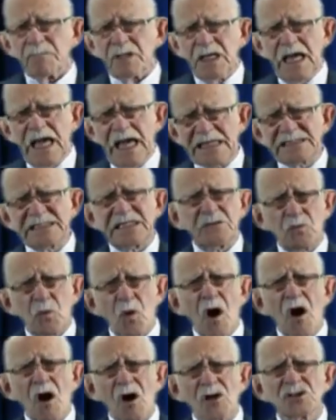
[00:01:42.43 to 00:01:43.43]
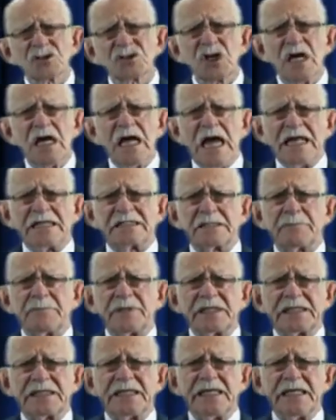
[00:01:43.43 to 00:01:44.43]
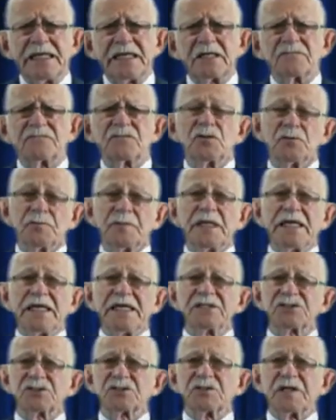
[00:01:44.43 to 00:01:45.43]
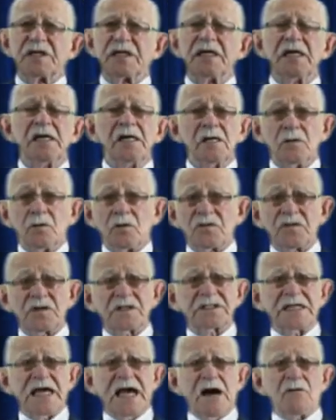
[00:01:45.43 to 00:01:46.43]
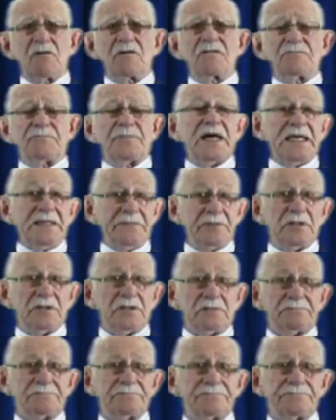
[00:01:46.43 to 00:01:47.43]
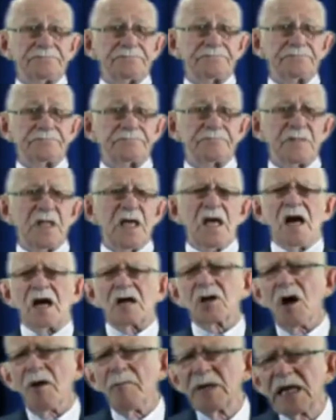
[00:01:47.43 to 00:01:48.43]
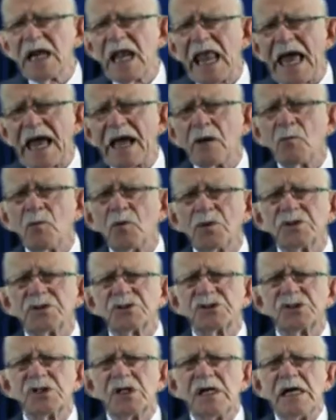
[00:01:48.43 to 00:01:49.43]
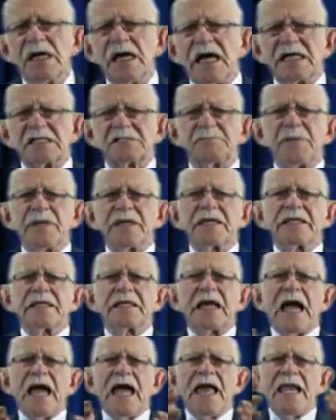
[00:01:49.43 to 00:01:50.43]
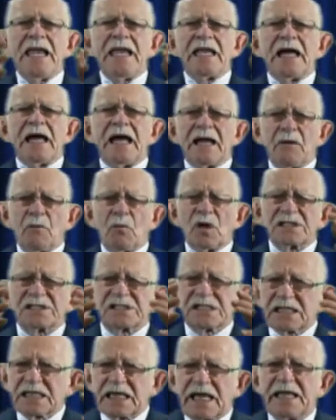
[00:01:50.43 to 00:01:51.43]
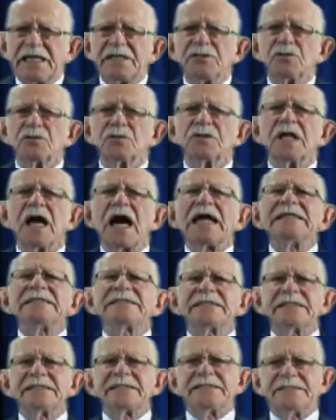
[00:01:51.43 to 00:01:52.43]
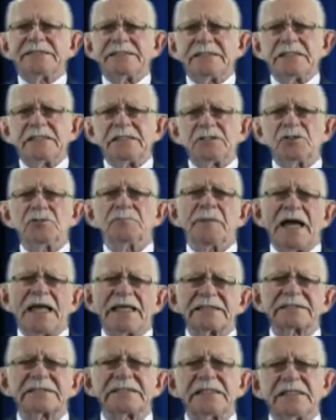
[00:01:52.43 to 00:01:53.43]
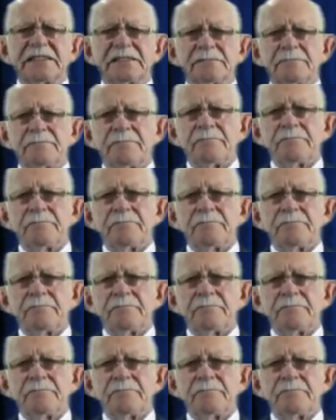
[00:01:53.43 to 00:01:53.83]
as it was at the beginning of human history with the Tower of Babel. A common language has begun once again united humanity.